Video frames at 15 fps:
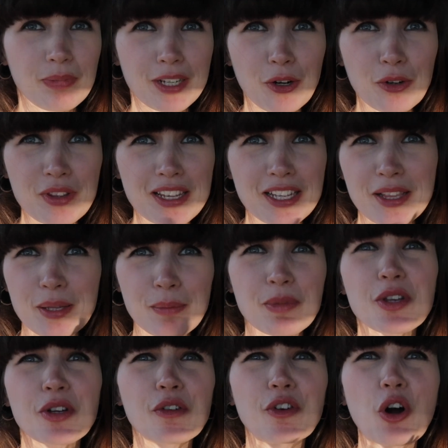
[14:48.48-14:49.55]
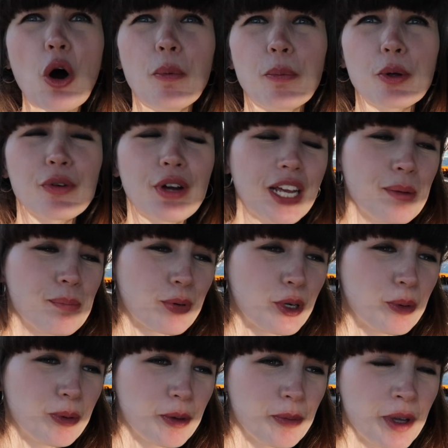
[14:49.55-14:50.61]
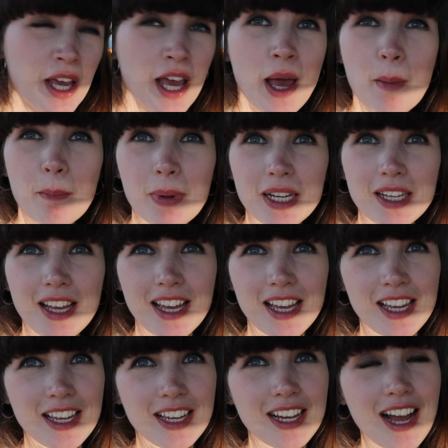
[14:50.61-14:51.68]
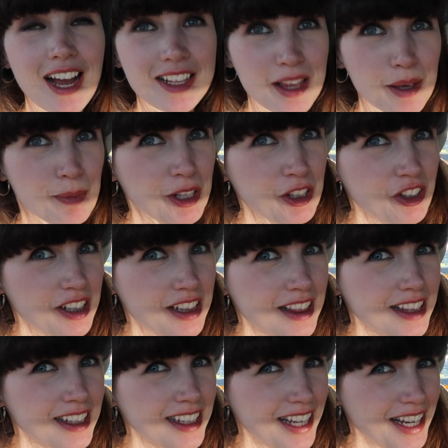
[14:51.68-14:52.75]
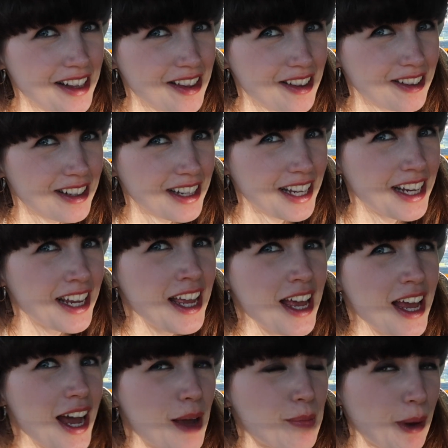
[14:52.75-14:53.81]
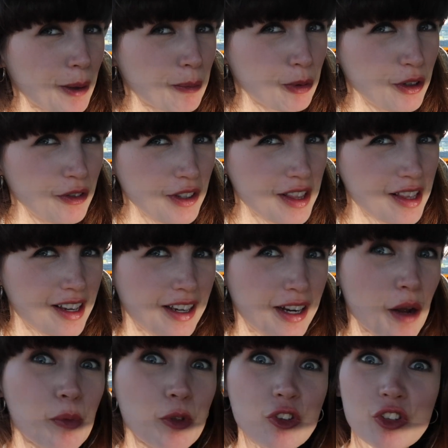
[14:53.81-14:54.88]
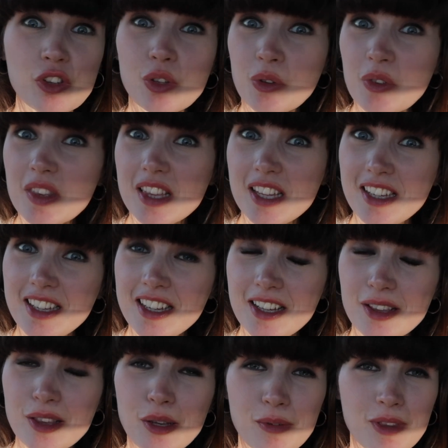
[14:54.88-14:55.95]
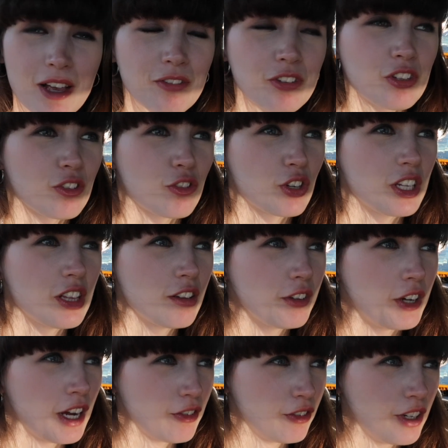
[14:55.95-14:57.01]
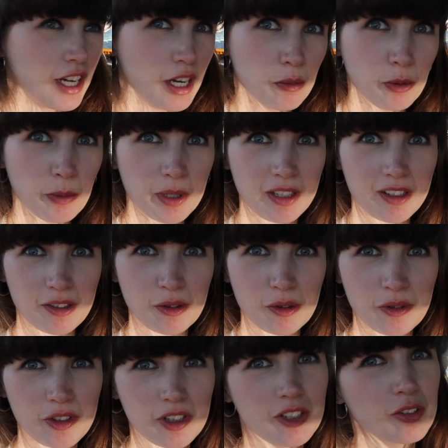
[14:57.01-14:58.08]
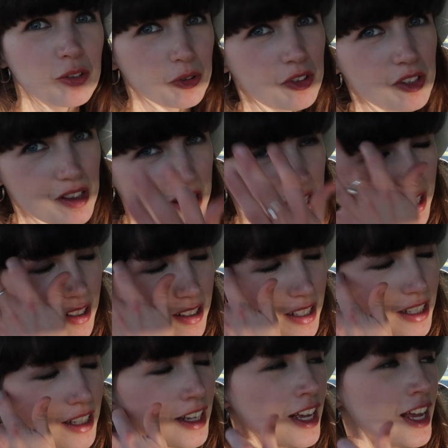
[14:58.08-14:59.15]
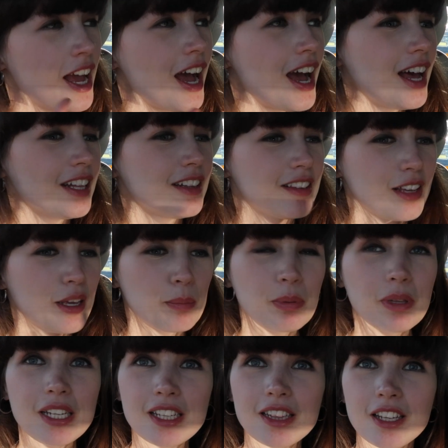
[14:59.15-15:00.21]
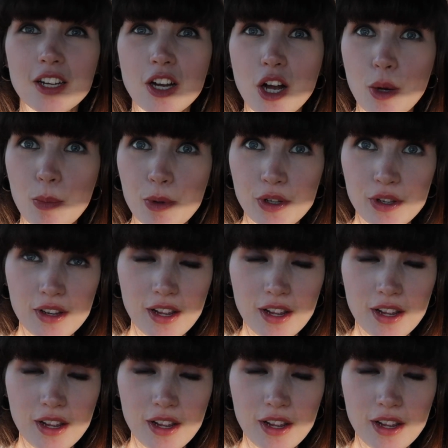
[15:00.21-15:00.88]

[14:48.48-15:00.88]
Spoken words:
causing some sort of copyright problem. But as I mentioned yesterday, my previous car I was just on CD, so I was having to transfer every album I downloaded onto CD and play it in the car. But